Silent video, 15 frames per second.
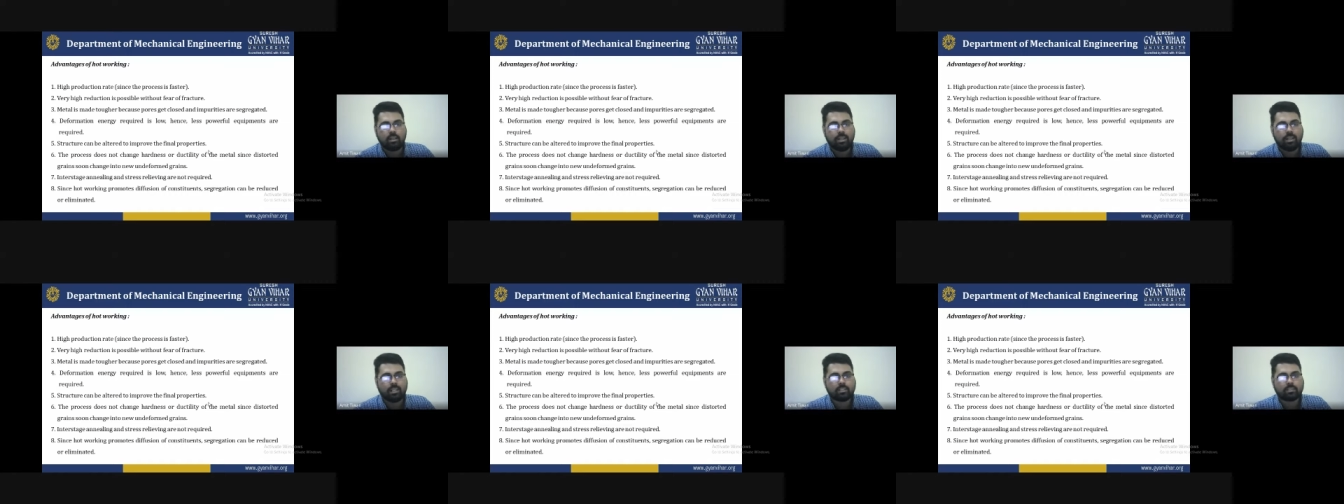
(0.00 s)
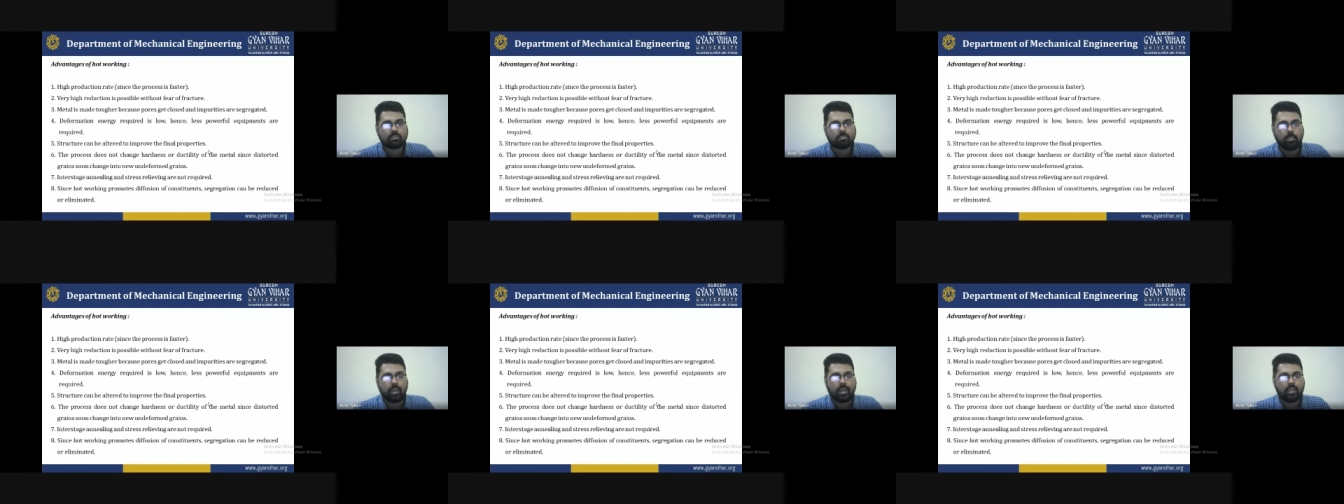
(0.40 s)

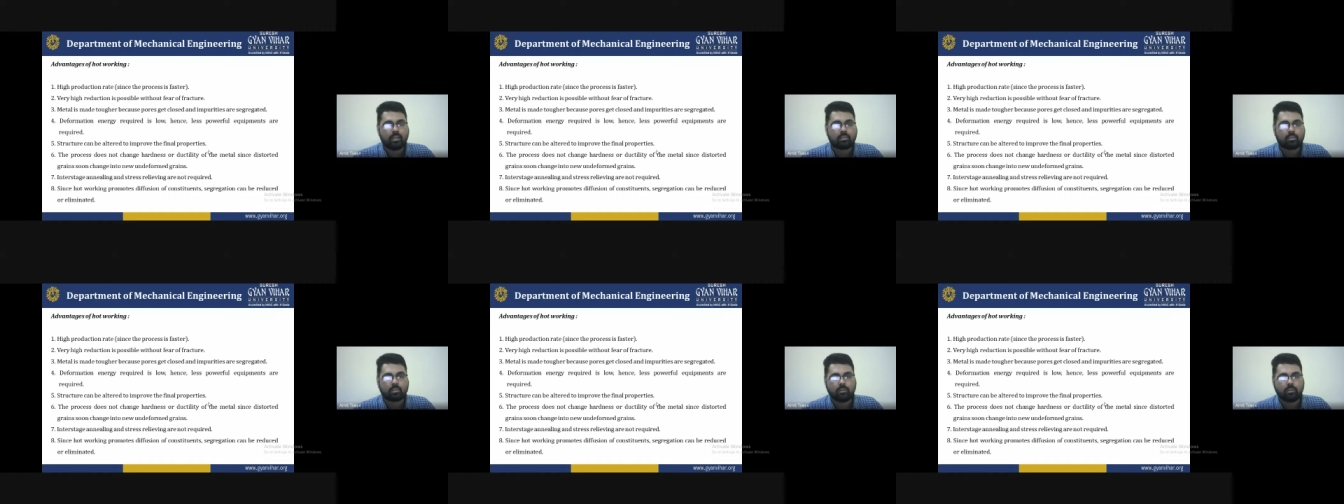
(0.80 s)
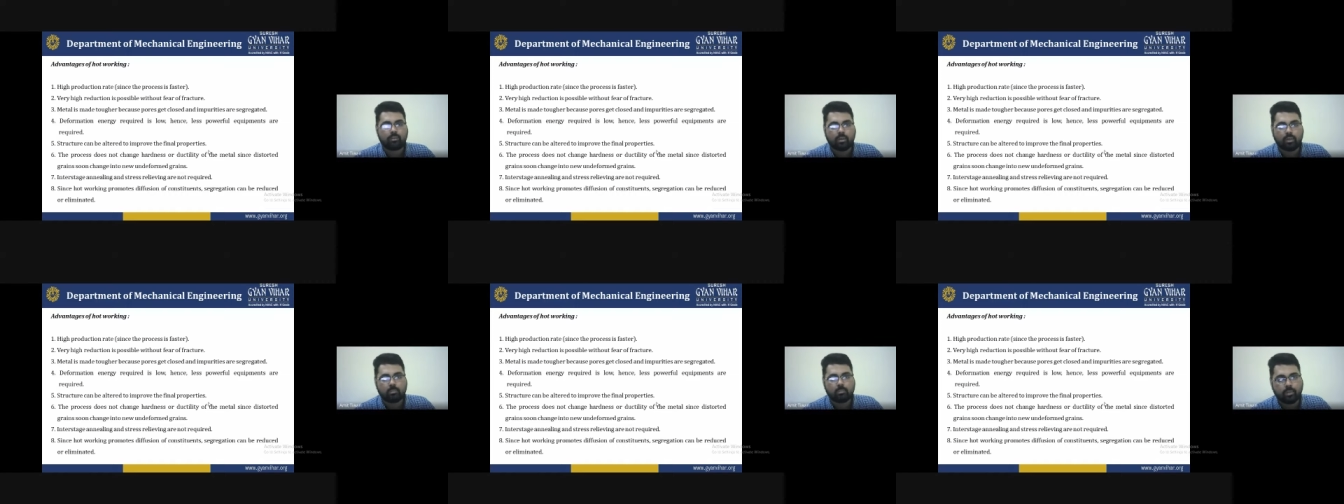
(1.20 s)
is made
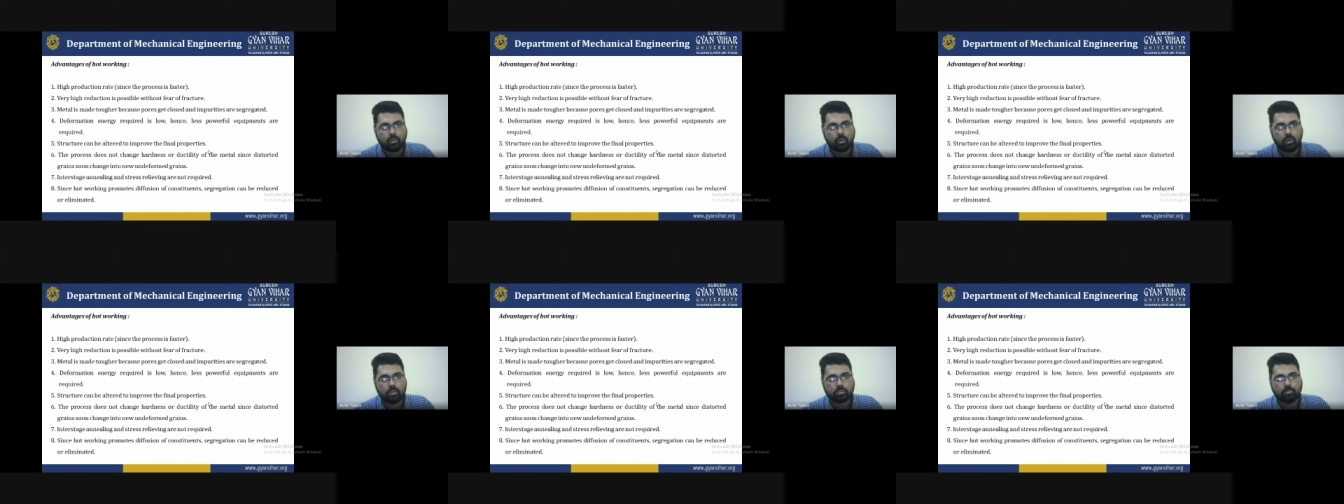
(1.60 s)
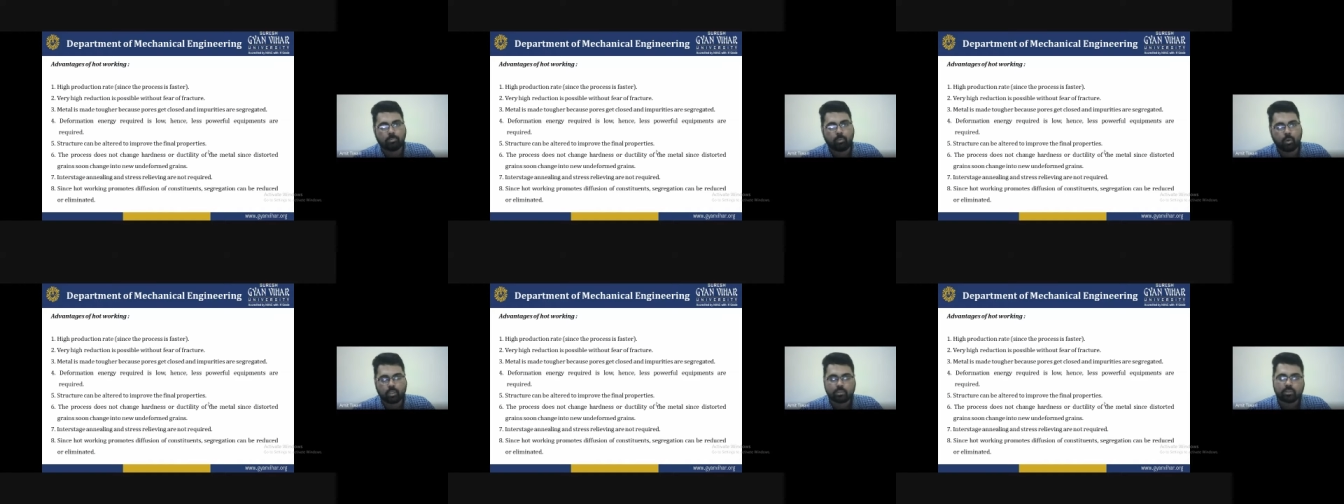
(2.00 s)
suffered because
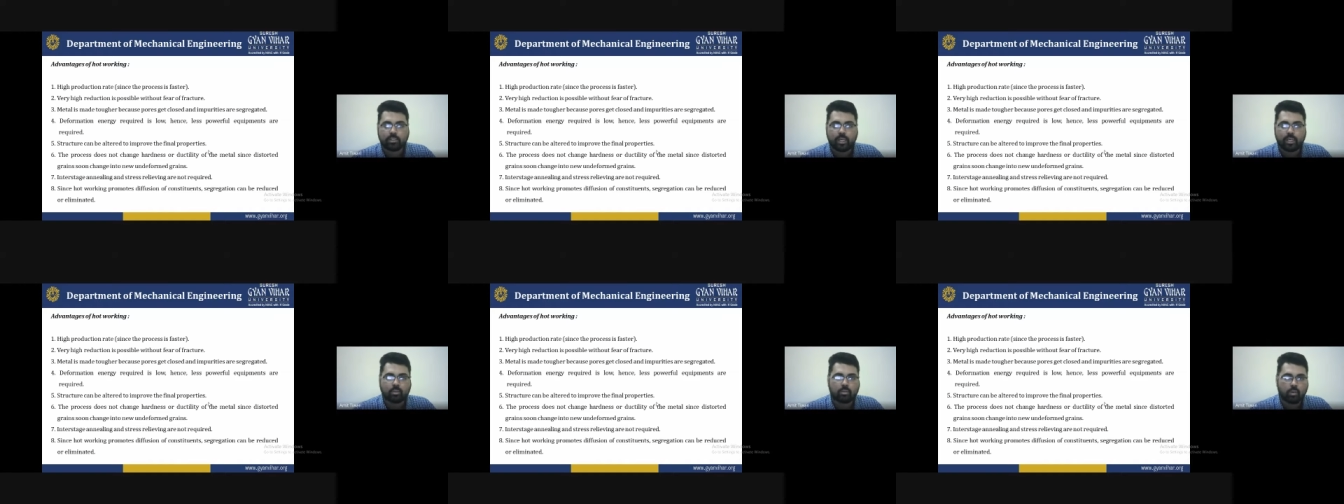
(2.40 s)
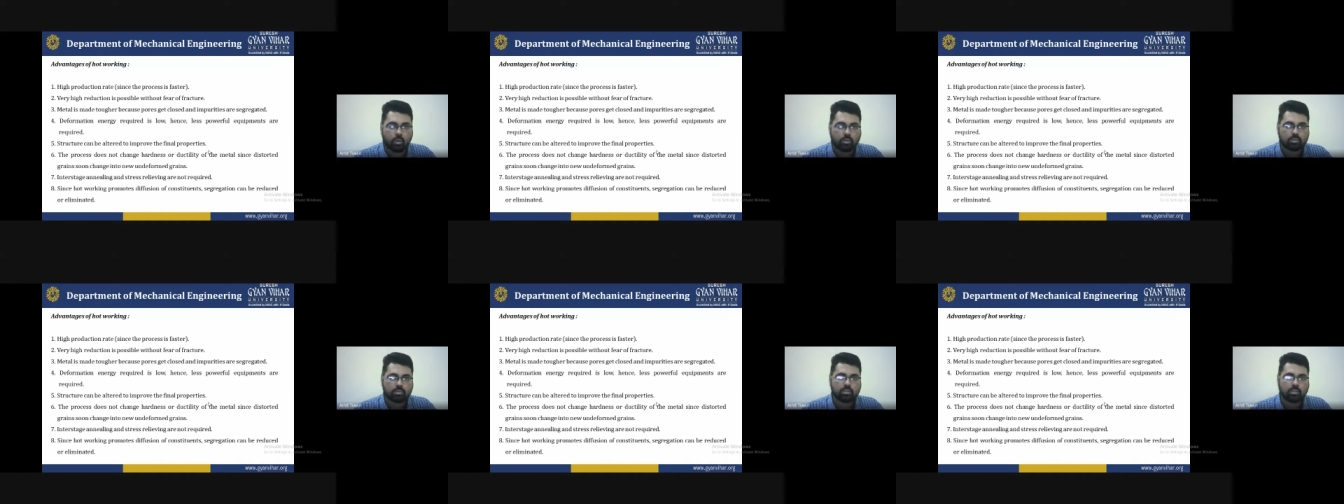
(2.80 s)
pores get
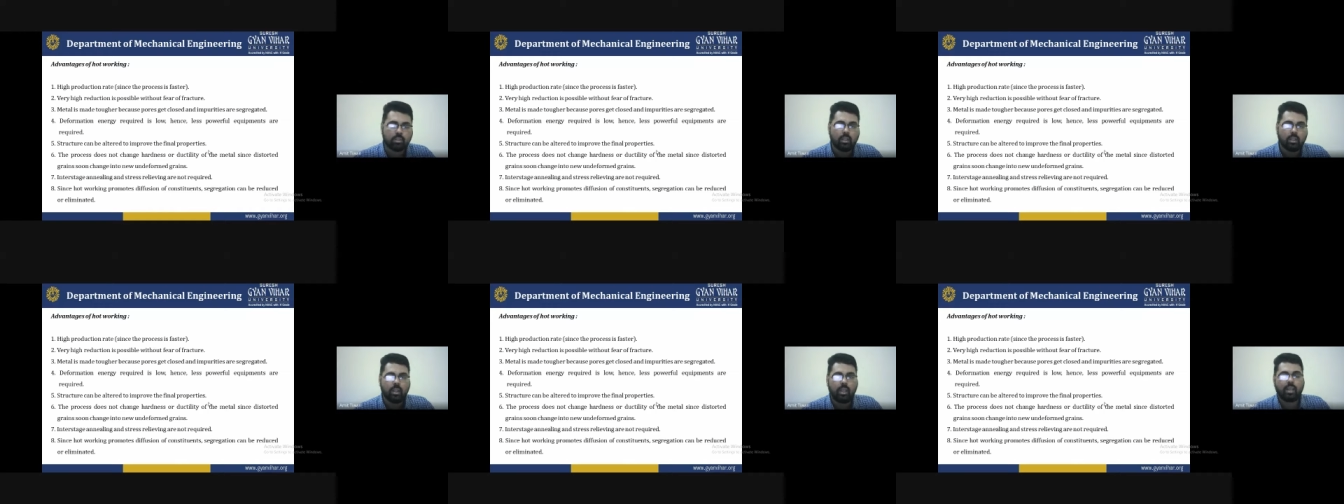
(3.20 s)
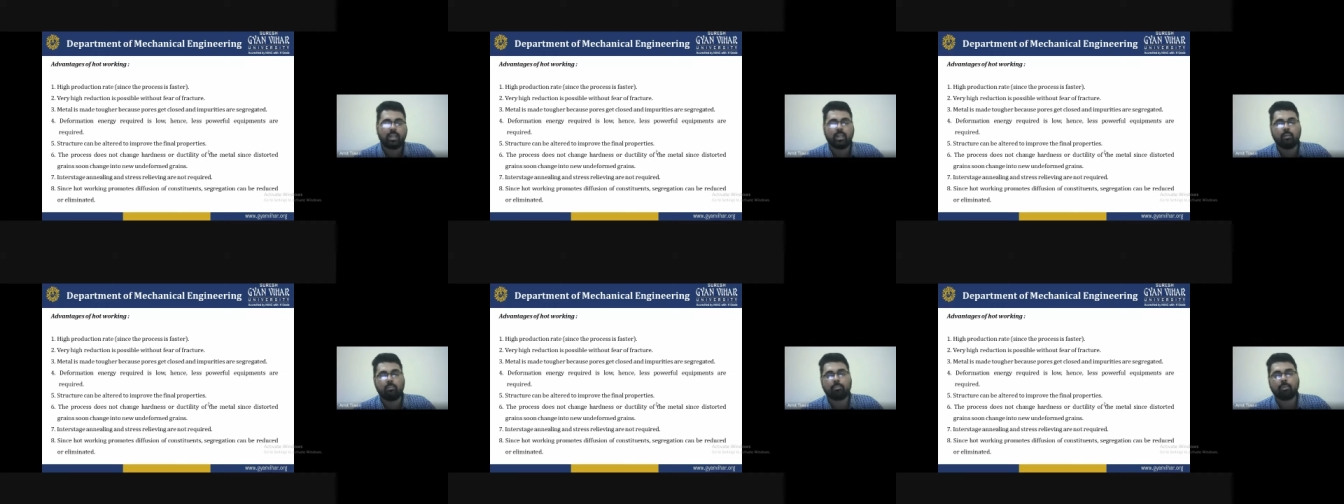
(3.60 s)
closed and
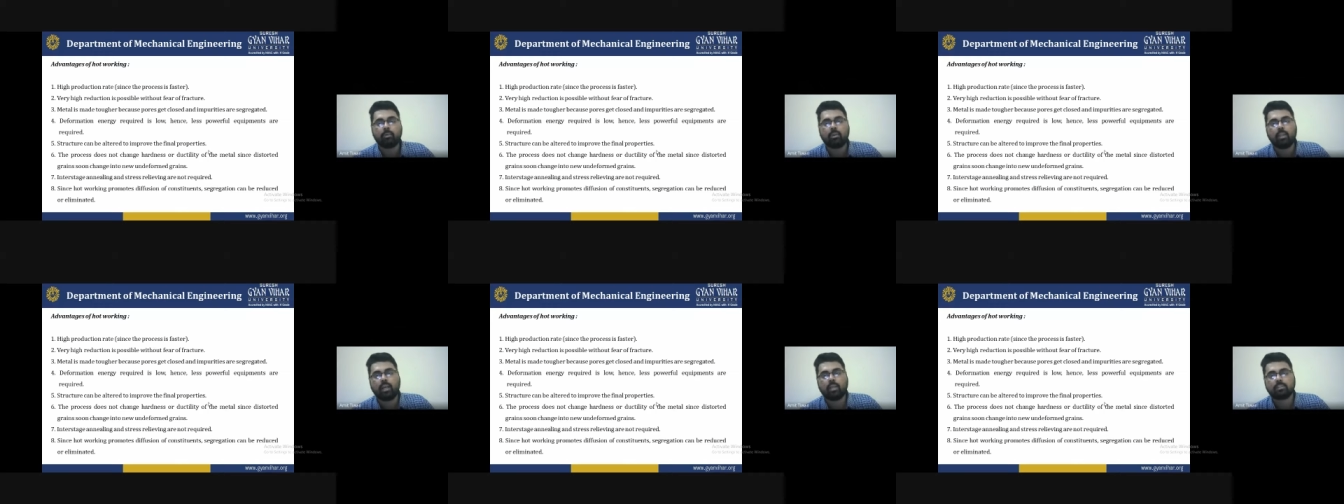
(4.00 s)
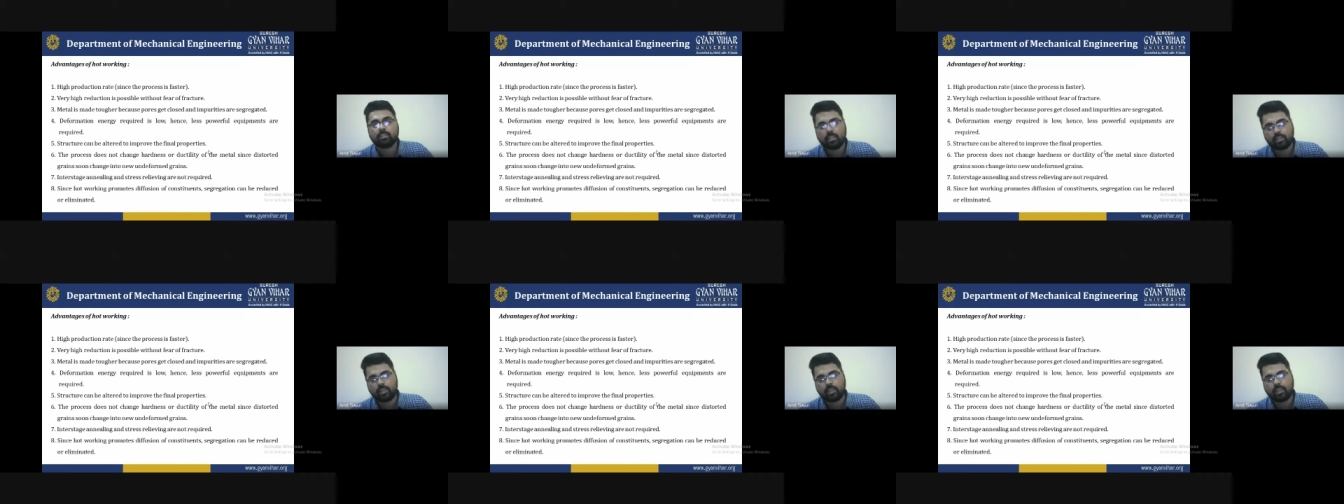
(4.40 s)
impurity are
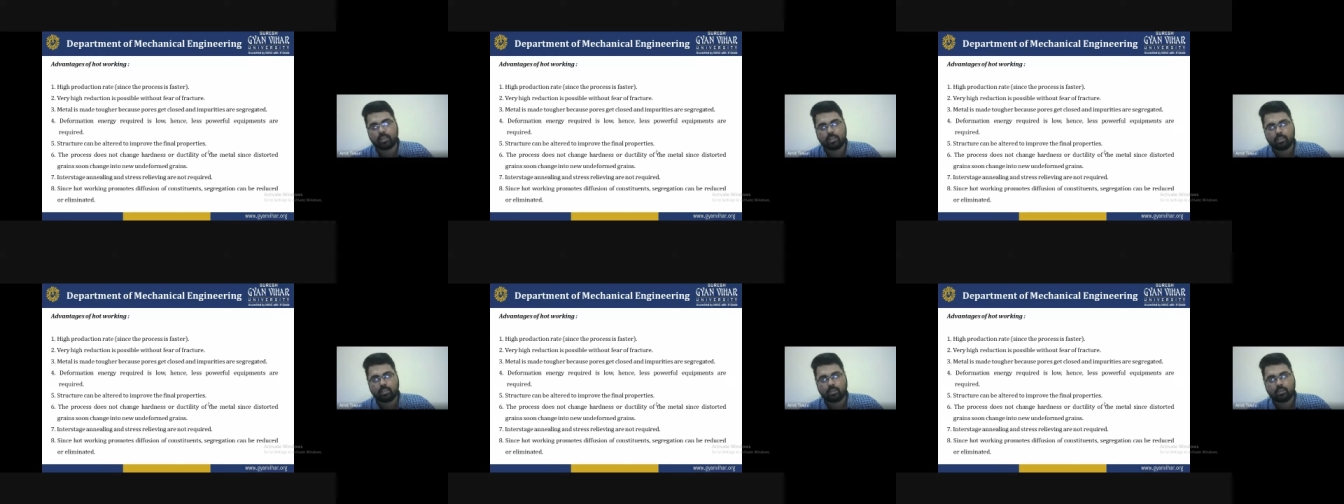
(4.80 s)
segregated.